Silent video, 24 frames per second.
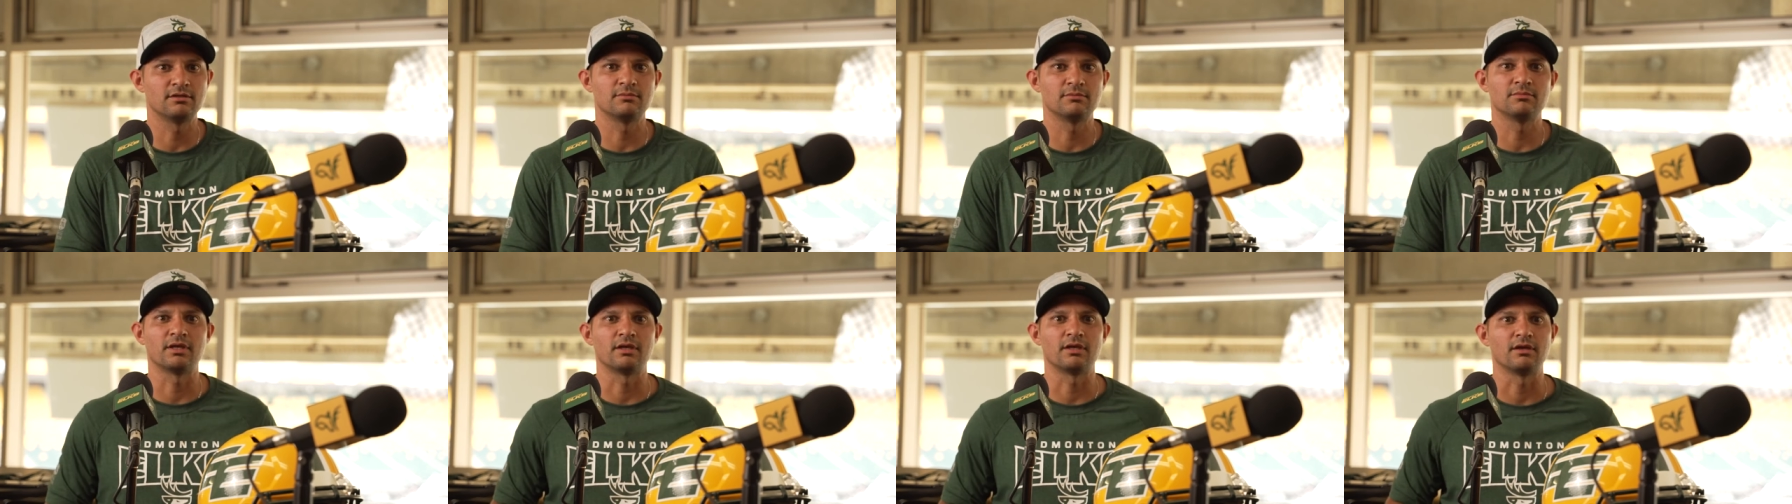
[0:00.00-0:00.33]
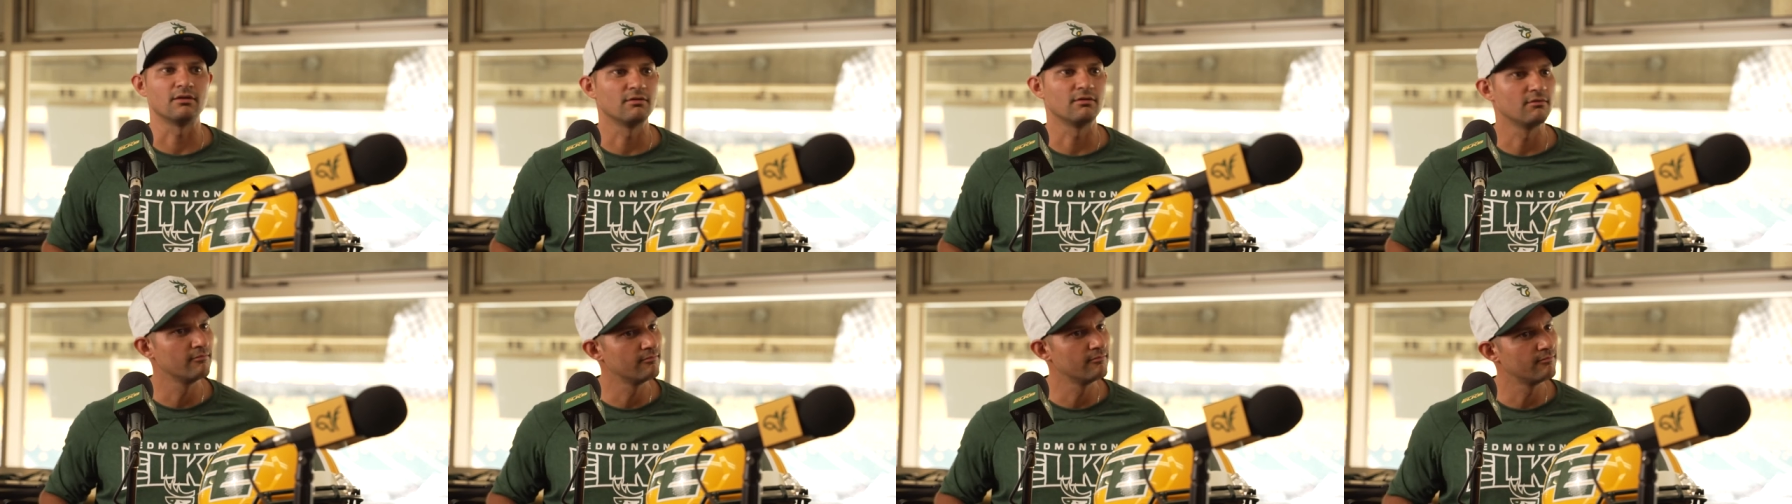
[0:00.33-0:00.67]
I'm like,
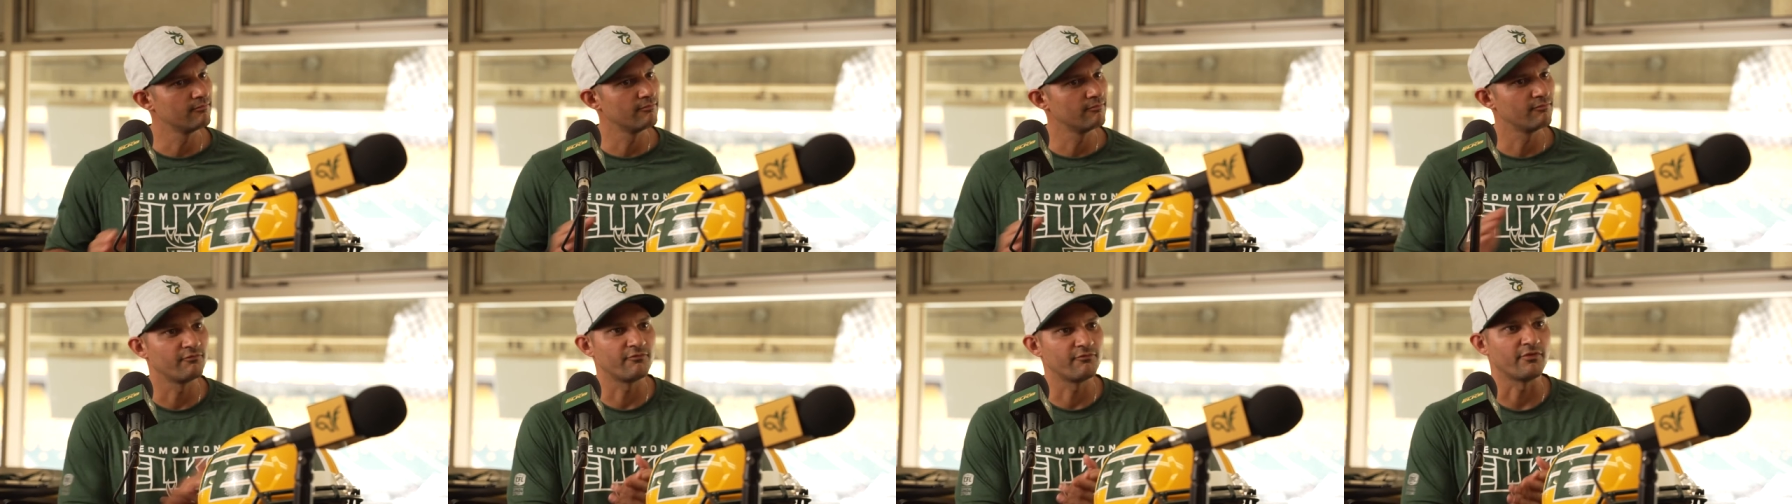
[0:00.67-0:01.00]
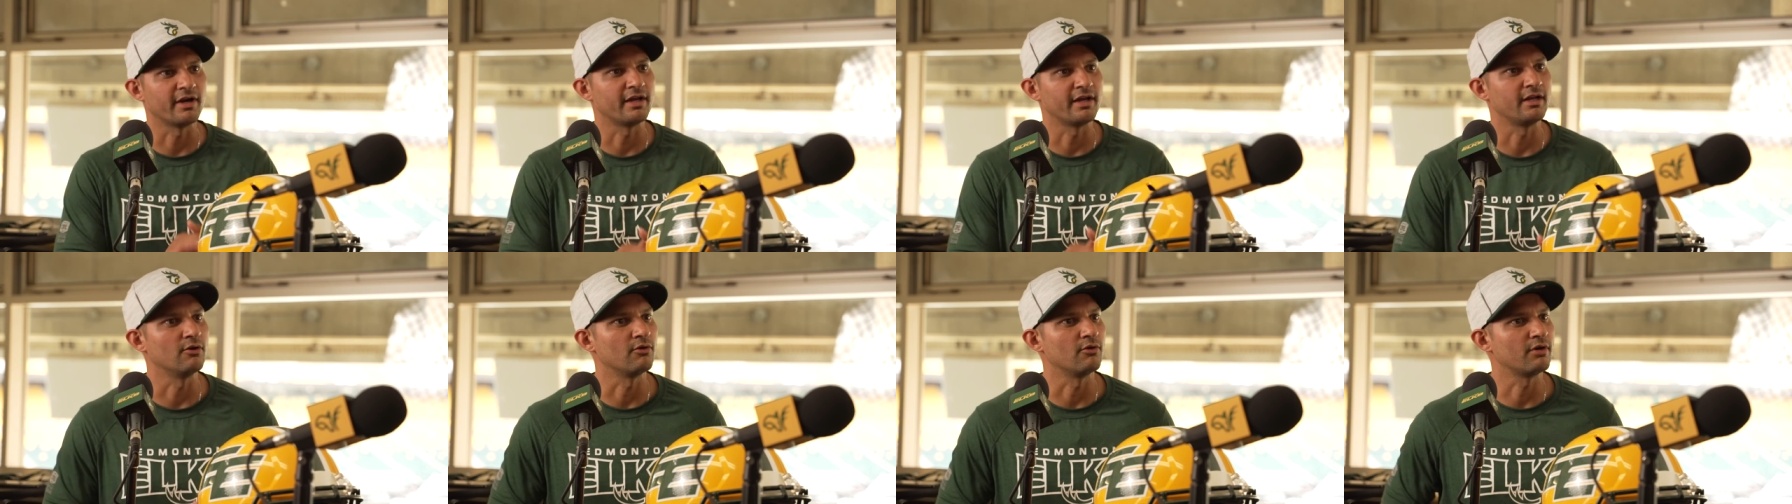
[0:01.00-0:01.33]

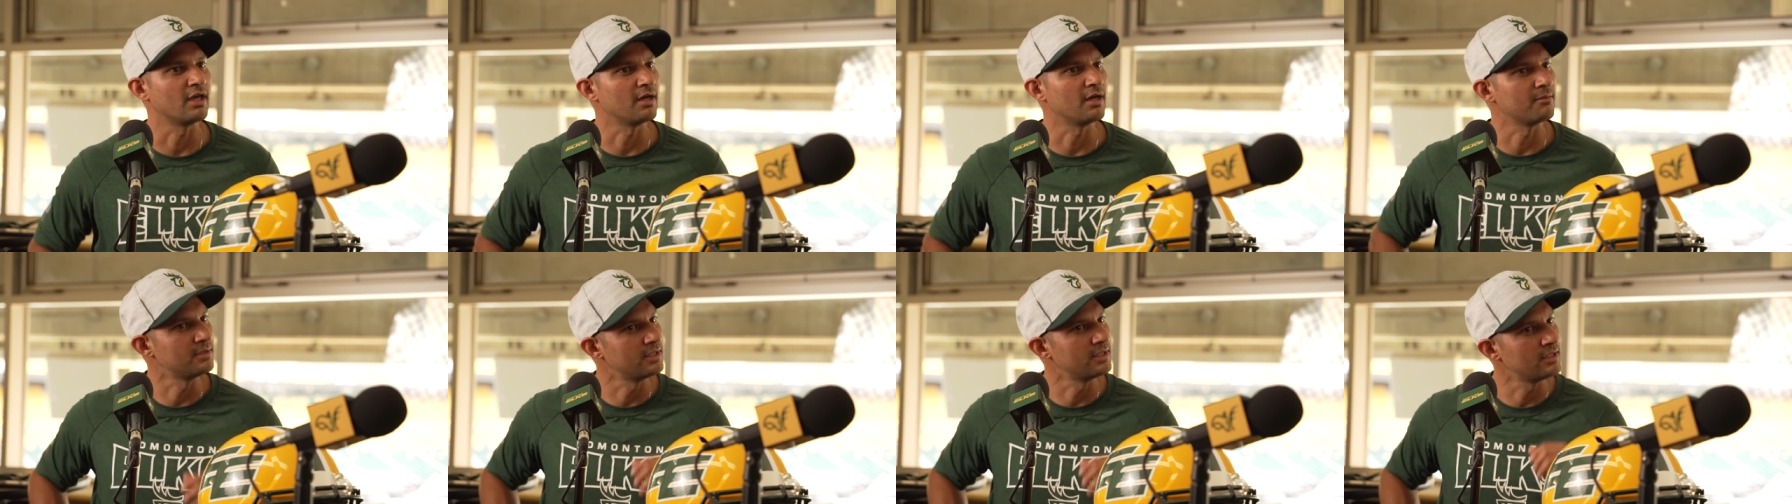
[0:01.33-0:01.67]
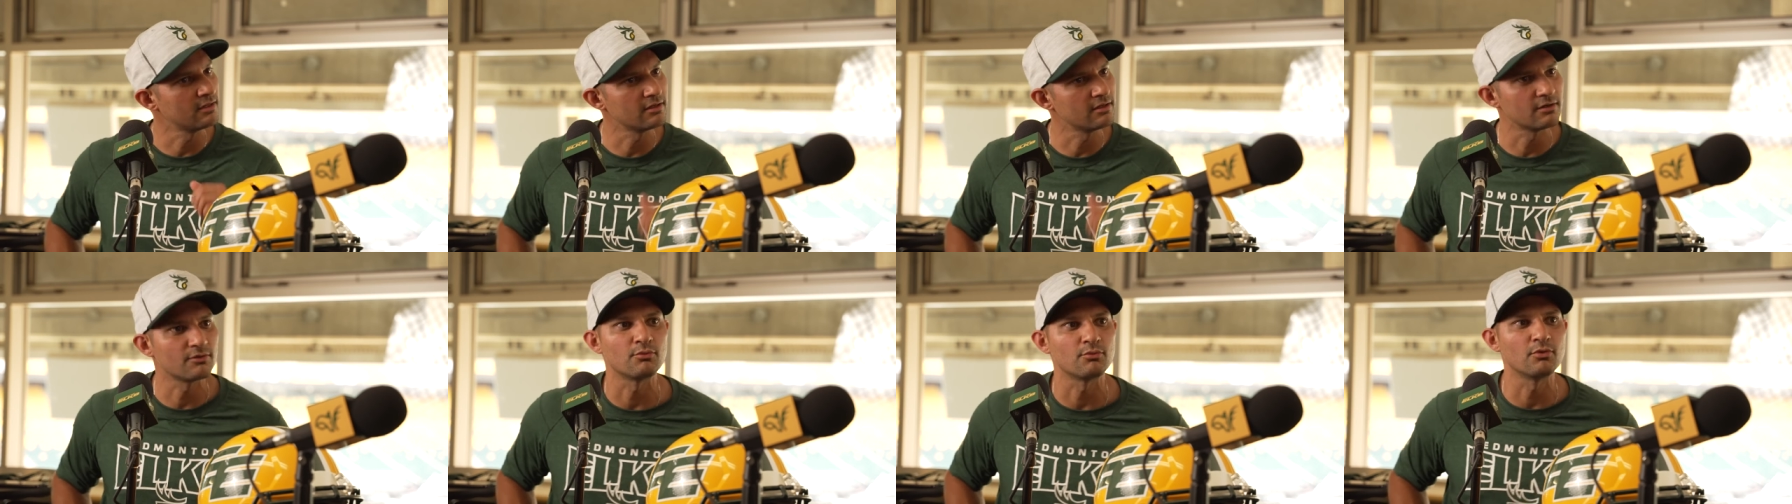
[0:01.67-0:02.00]
finally, okay, I'm
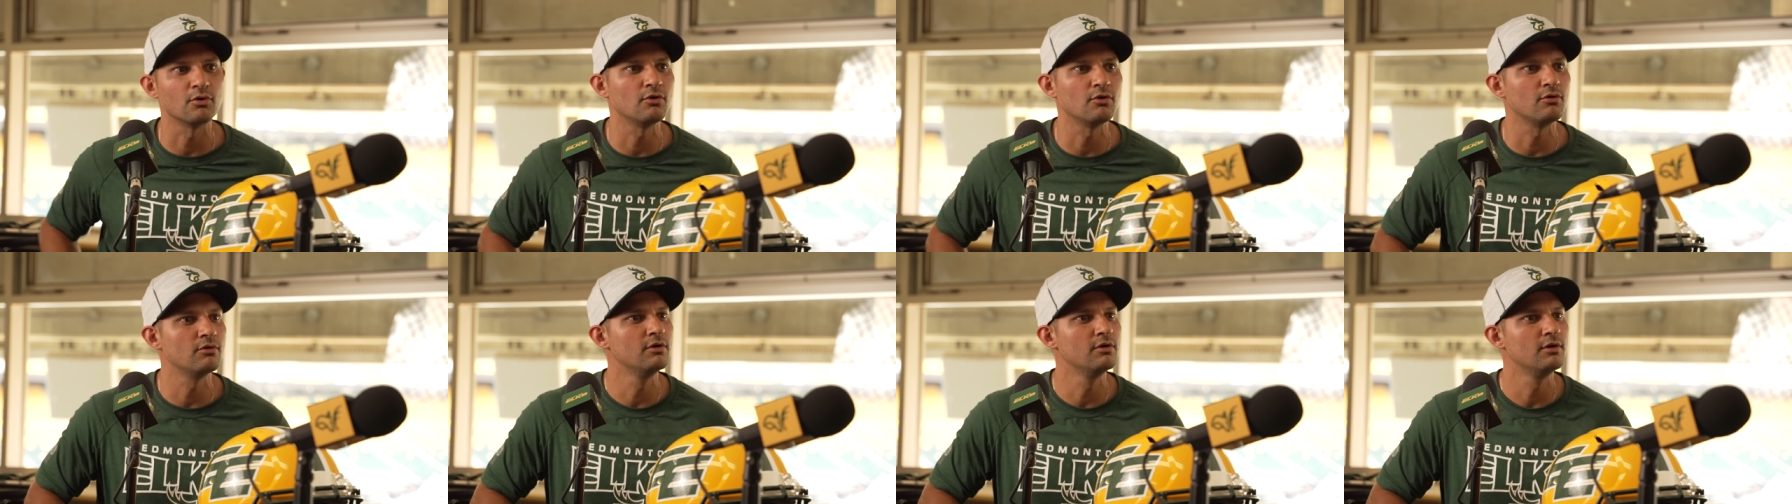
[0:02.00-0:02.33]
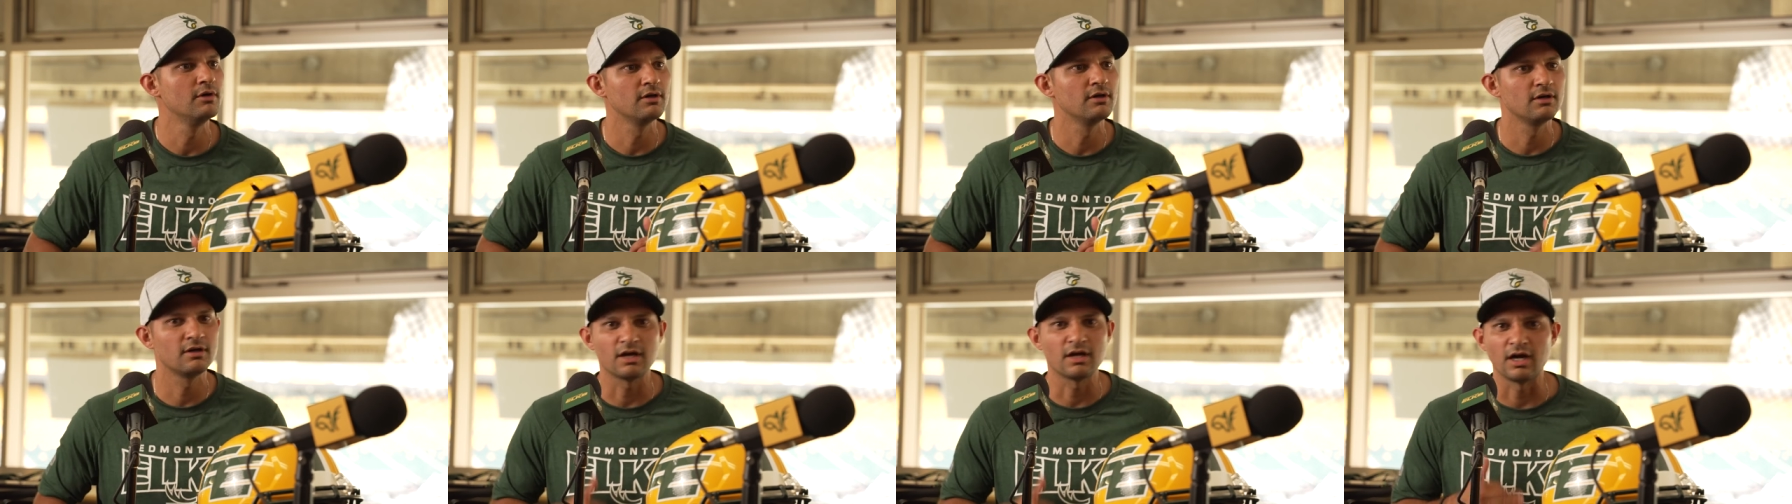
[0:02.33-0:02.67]
getting on a roll,
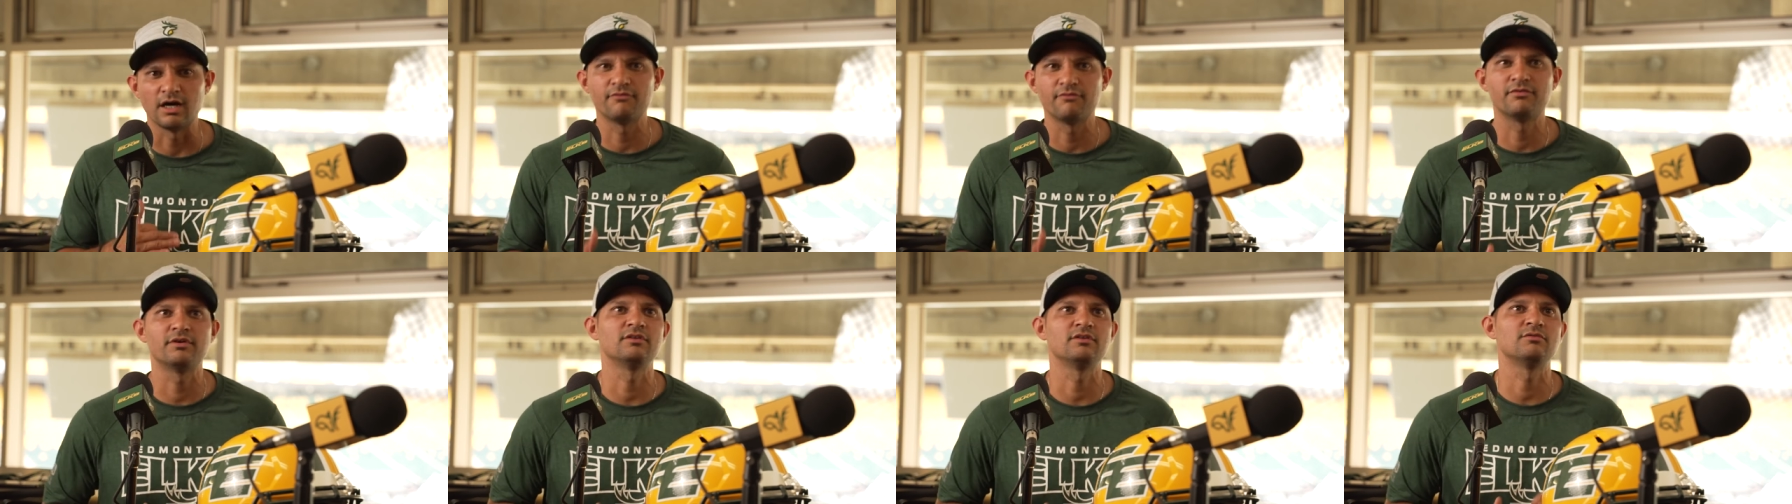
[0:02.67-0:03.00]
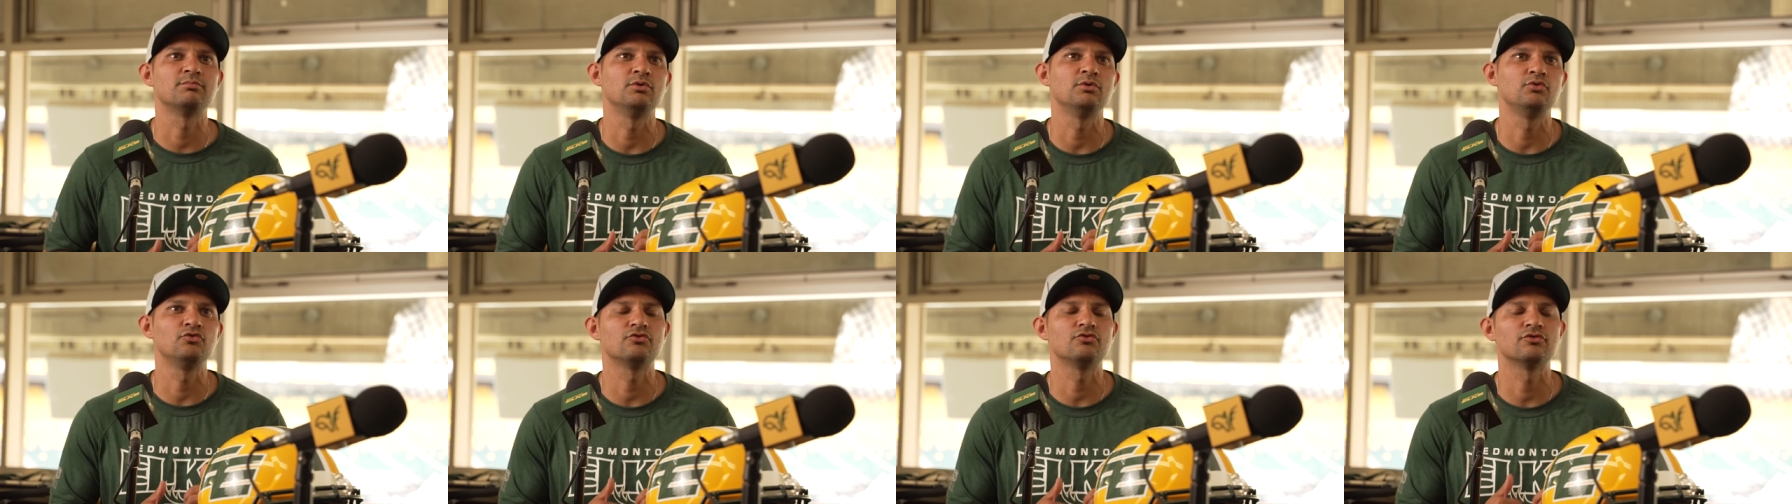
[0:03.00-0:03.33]
confidence
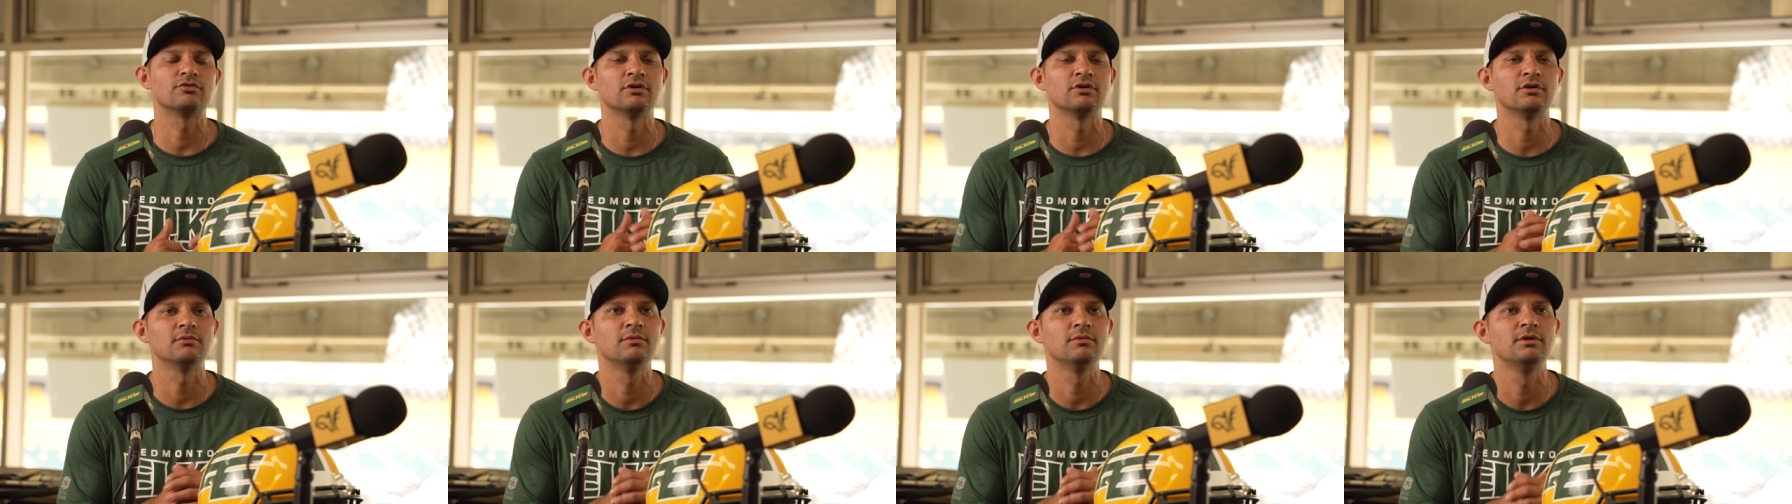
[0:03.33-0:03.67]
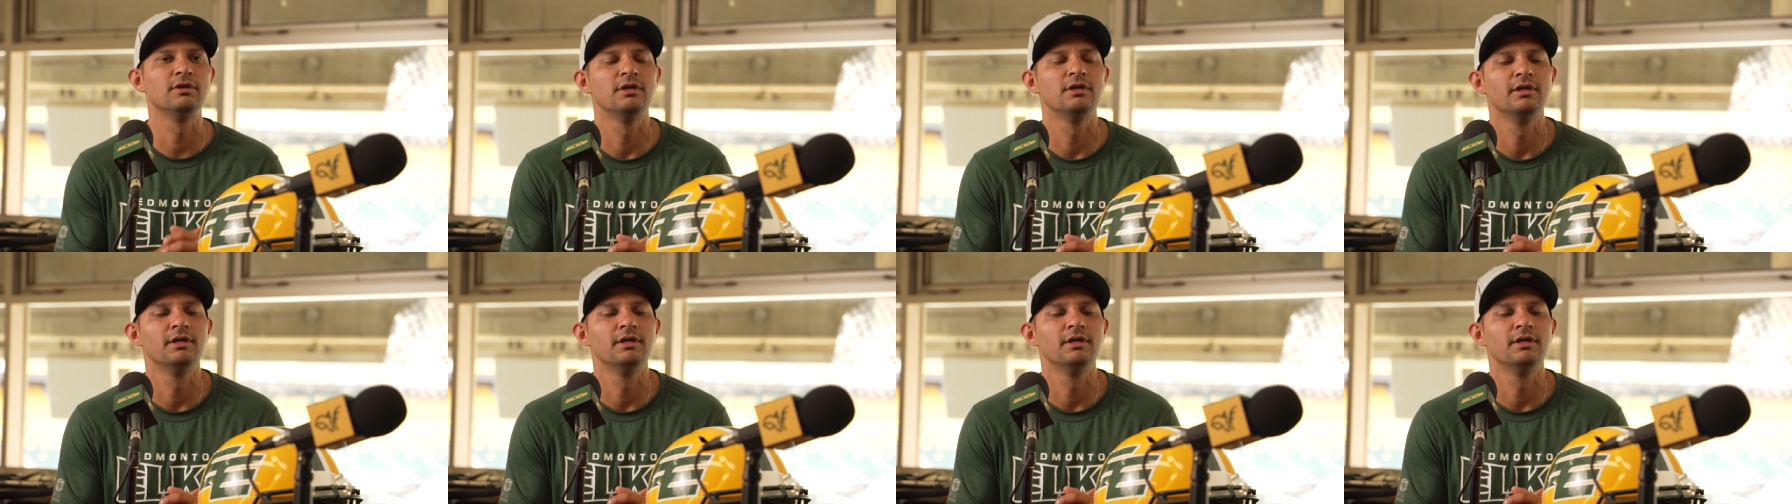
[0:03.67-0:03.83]
booster up.